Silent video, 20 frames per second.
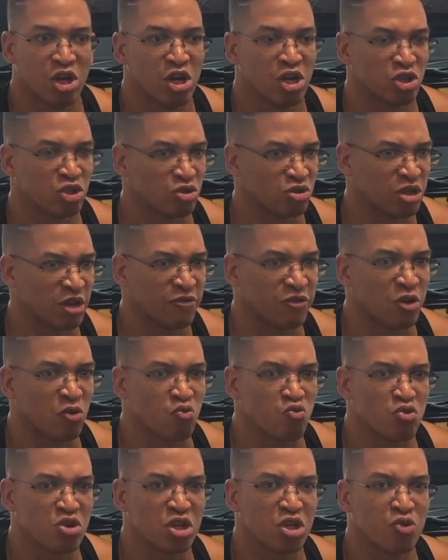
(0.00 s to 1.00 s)
So definitely
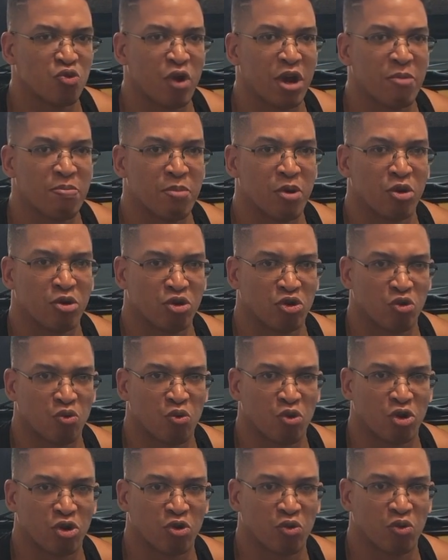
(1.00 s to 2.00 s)
a really great motor to
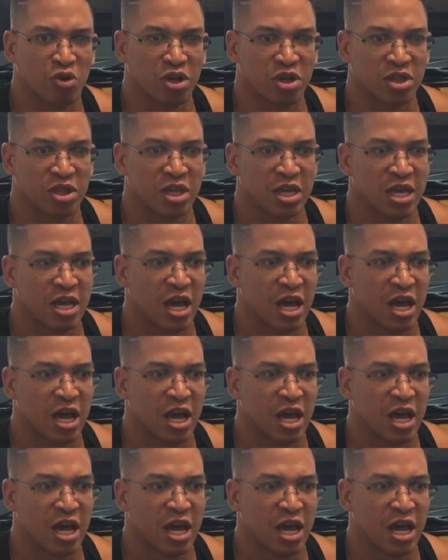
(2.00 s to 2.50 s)
work with,